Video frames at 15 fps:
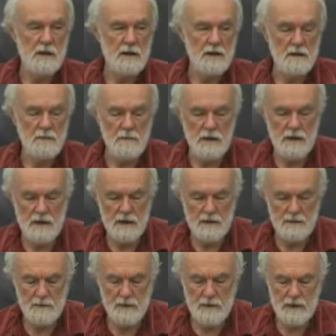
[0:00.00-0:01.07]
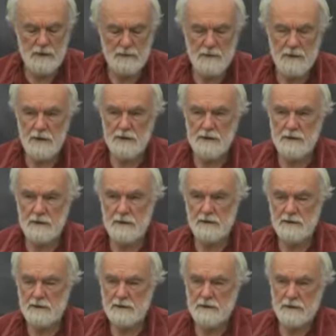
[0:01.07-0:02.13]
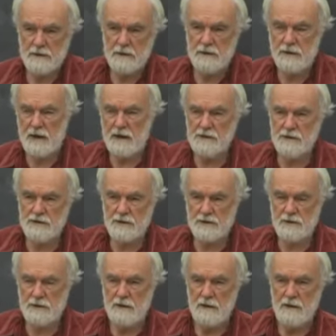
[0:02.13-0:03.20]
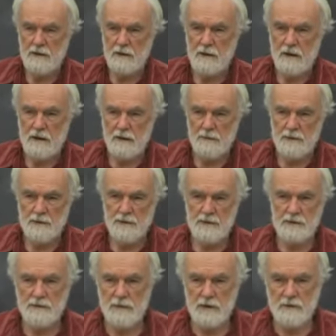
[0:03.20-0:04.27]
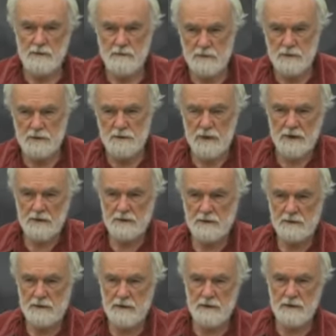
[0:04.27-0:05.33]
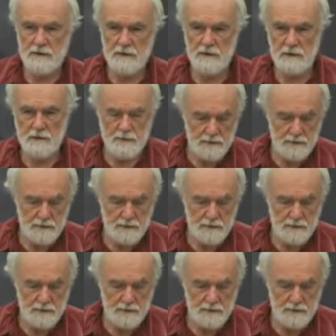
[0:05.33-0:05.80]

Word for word: uh, where, I, where, I, where I think there's a certain connection uh, between volumes one and, and uh,